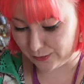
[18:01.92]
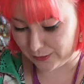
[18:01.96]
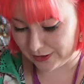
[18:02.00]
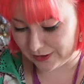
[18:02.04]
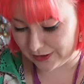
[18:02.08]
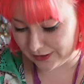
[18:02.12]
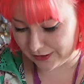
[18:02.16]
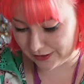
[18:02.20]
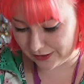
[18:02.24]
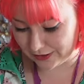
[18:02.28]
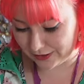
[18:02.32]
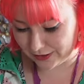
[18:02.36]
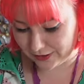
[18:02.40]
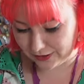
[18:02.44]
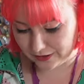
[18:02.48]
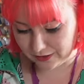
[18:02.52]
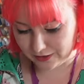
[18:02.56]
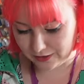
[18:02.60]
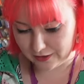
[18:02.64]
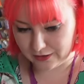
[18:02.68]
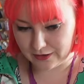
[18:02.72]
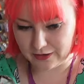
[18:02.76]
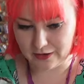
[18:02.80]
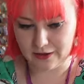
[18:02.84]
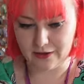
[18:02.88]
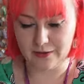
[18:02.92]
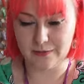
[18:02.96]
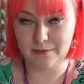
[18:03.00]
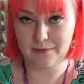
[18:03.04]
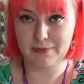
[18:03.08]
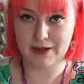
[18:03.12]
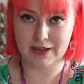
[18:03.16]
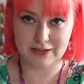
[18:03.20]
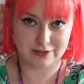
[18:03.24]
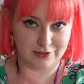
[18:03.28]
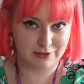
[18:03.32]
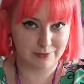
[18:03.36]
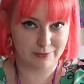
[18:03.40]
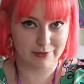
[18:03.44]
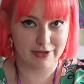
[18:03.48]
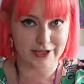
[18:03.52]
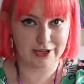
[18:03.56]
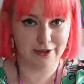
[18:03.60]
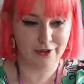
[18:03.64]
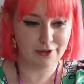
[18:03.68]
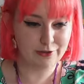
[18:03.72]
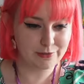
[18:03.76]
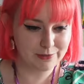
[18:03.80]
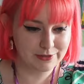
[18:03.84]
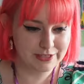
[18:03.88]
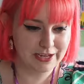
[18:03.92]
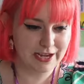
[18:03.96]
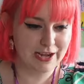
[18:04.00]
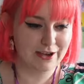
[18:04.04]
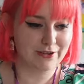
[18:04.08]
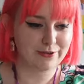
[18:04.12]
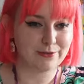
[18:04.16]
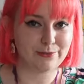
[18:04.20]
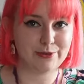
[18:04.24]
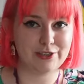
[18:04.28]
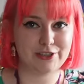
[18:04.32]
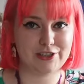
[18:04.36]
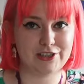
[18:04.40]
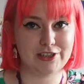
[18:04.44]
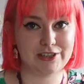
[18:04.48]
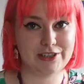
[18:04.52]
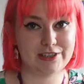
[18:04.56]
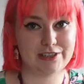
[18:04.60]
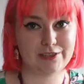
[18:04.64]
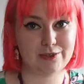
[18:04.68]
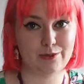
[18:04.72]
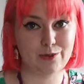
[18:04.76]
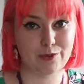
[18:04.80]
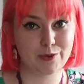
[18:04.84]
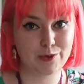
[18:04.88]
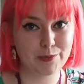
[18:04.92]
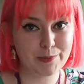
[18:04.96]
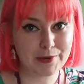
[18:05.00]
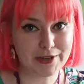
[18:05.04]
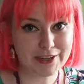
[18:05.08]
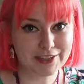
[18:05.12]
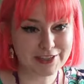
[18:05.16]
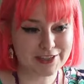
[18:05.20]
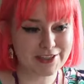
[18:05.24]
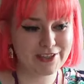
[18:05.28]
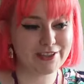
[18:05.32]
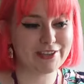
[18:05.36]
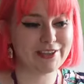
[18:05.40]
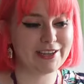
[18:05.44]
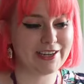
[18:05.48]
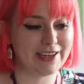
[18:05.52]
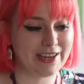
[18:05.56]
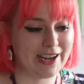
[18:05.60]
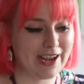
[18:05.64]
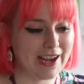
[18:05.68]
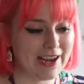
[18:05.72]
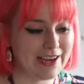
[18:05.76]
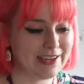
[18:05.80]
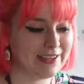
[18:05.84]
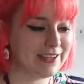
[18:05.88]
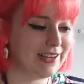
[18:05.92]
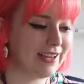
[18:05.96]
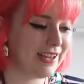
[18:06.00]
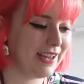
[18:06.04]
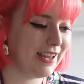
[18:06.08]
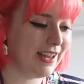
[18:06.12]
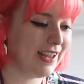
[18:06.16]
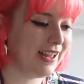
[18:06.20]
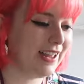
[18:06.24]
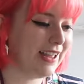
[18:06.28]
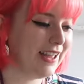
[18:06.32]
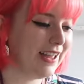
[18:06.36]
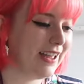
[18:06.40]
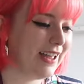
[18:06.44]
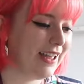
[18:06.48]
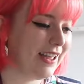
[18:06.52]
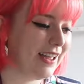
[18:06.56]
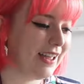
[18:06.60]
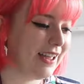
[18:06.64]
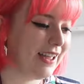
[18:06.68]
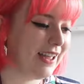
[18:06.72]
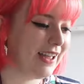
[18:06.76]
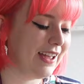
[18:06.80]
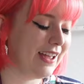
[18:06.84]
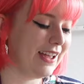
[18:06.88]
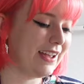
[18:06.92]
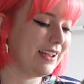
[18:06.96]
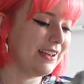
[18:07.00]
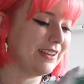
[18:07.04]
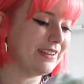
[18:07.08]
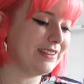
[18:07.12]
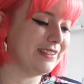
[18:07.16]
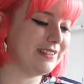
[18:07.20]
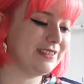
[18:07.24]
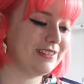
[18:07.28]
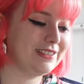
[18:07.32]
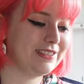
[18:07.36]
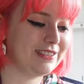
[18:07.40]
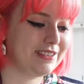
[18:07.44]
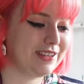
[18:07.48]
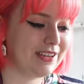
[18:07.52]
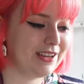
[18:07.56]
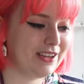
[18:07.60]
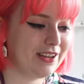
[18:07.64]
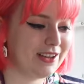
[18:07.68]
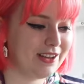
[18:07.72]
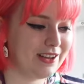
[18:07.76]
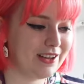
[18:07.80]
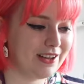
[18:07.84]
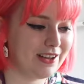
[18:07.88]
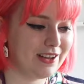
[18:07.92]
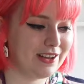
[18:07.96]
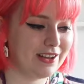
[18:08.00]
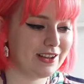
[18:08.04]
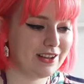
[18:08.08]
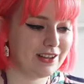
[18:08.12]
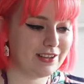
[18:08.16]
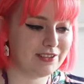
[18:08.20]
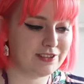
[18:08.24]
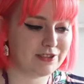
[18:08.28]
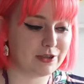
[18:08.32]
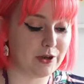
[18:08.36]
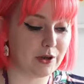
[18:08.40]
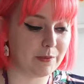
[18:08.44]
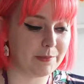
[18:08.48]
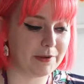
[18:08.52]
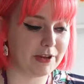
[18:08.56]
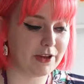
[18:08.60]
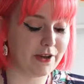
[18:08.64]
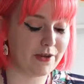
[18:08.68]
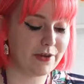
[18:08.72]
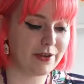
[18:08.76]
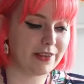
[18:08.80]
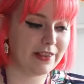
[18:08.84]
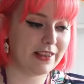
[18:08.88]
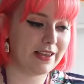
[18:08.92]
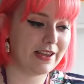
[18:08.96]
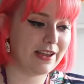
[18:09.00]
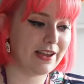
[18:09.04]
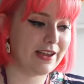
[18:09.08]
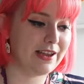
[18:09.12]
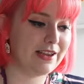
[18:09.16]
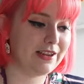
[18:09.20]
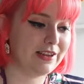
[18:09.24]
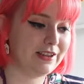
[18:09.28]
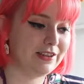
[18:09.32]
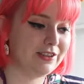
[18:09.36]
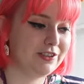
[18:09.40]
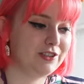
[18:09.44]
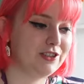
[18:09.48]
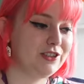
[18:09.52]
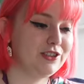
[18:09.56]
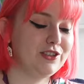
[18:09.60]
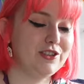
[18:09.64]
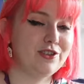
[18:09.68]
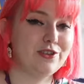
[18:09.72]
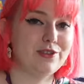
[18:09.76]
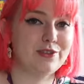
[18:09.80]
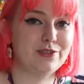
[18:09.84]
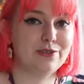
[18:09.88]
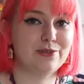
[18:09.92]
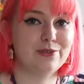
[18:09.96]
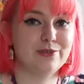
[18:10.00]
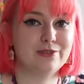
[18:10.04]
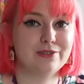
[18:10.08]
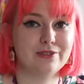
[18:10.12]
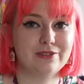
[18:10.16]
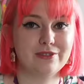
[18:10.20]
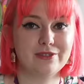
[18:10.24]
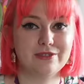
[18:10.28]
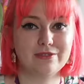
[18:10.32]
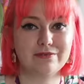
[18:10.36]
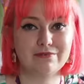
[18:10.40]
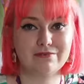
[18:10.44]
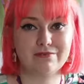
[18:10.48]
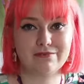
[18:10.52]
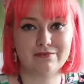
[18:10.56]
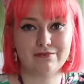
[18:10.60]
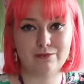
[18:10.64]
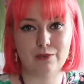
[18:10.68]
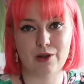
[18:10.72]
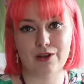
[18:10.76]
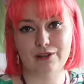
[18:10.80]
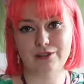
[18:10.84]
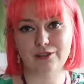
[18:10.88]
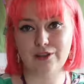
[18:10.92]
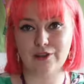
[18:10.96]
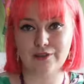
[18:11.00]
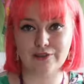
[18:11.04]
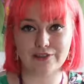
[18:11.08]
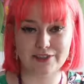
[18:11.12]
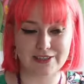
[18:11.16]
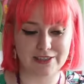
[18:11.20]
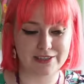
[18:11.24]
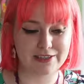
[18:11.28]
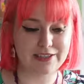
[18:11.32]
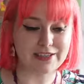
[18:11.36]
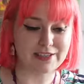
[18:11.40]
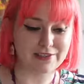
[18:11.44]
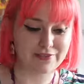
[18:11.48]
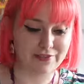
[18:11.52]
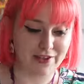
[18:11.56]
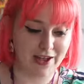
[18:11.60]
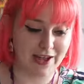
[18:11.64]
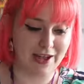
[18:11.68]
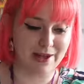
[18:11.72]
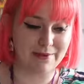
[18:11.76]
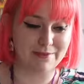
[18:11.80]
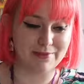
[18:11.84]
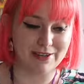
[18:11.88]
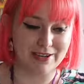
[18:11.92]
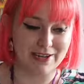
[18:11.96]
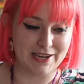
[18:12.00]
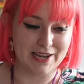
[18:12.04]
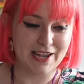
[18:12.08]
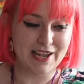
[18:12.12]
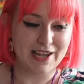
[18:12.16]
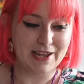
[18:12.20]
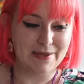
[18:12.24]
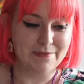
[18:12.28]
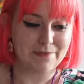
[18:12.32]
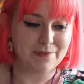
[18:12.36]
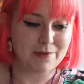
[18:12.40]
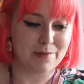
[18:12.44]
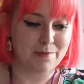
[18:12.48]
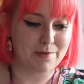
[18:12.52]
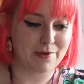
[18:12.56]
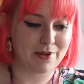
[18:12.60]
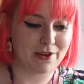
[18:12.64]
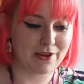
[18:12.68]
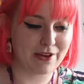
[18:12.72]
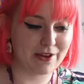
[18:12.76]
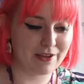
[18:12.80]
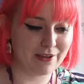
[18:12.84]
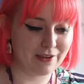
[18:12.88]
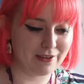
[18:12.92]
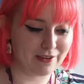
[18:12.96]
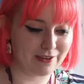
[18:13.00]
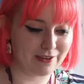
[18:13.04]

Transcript: week, back to my hometown, which is Orpington in Kent, and so I'll be going there to do, well, to obviously see family, but